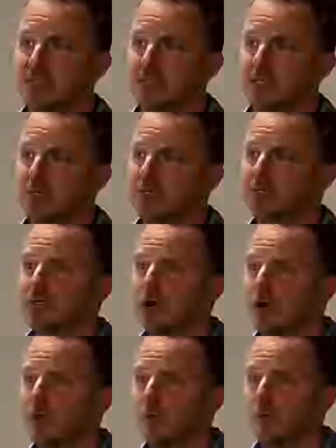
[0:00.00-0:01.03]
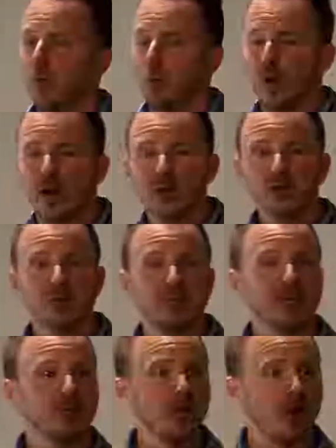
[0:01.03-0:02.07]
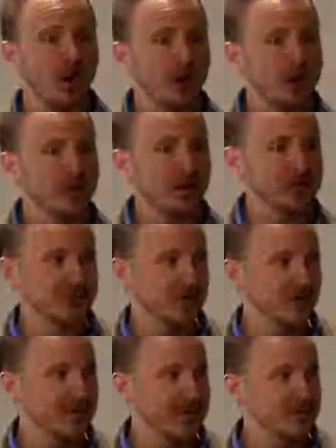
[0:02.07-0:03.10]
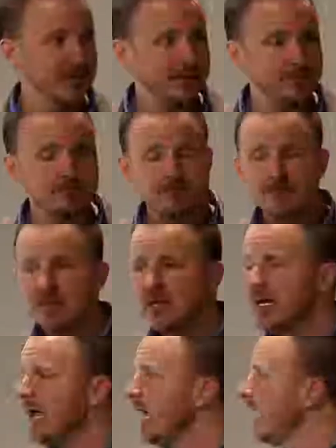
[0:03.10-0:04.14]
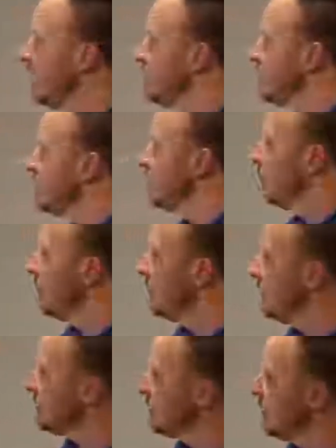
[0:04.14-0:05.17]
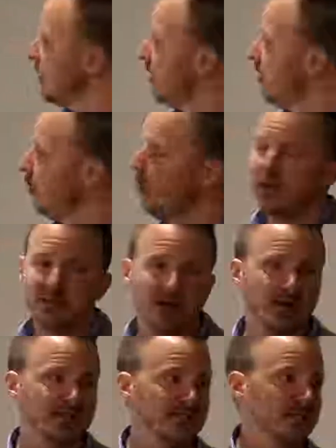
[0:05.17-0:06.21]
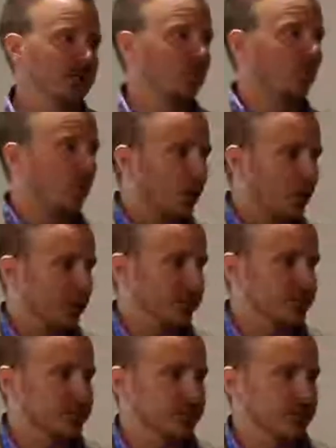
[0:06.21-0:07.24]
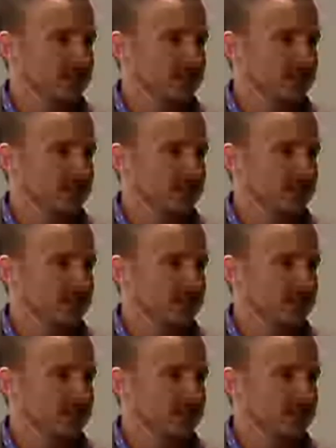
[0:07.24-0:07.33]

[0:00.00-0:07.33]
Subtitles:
You need to know where your people are. I'll talk about that in a minute. And we need to know what content works